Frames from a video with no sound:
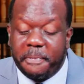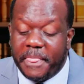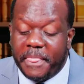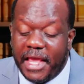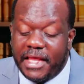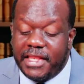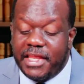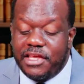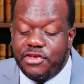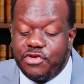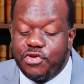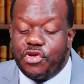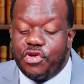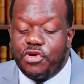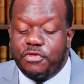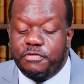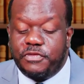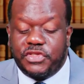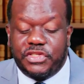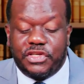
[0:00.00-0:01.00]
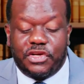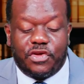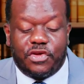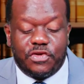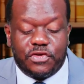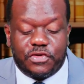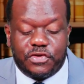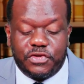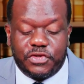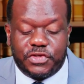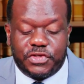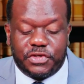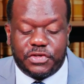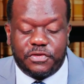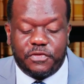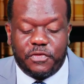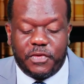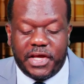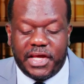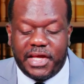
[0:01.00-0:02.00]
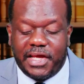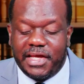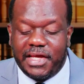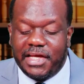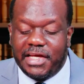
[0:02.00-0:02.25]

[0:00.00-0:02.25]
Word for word: And then you come to the conclusion where